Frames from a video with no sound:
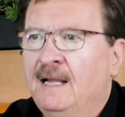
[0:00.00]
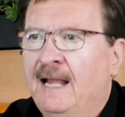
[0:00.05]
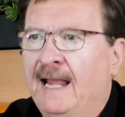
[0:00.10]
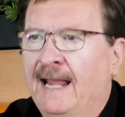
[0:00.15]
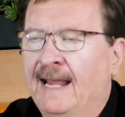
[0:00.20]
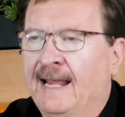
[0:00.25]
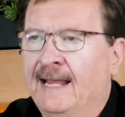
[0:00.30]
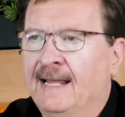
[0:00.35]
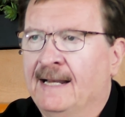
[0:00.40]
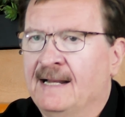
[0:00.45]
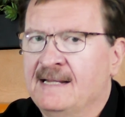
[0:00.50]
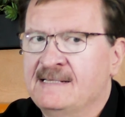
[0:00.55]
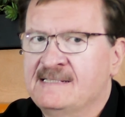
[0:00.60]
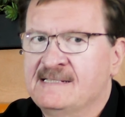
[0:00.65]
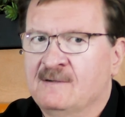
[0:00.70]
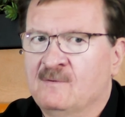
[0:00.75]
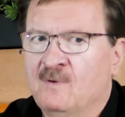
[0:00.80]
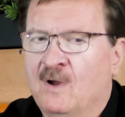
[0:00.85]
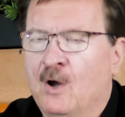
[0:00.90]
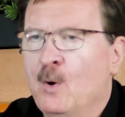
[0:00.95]
And I
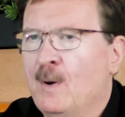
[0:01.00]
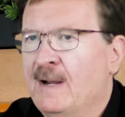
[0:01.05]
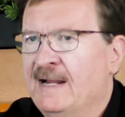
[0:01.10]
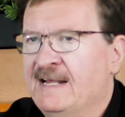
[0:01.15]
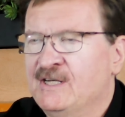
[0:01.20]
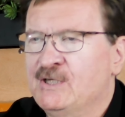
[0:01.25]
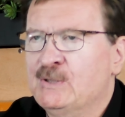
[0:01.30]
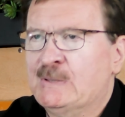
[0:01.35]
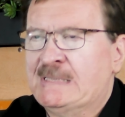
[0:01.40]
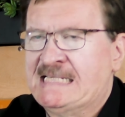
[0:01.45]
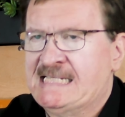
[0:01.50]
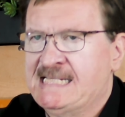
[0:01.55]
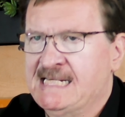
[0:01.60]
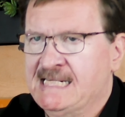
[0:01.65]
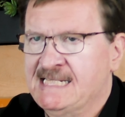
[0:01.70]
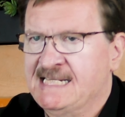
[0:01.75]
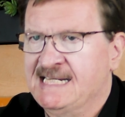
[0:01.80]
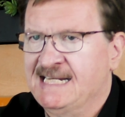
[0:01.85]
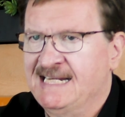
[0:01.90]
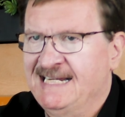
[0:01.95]
said, well, I can do it in
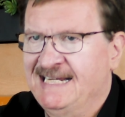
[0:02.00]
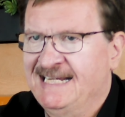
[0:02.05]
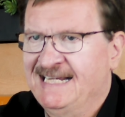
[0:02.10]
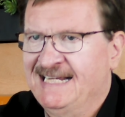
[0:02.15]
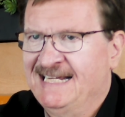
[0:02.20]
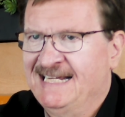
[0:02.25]
60.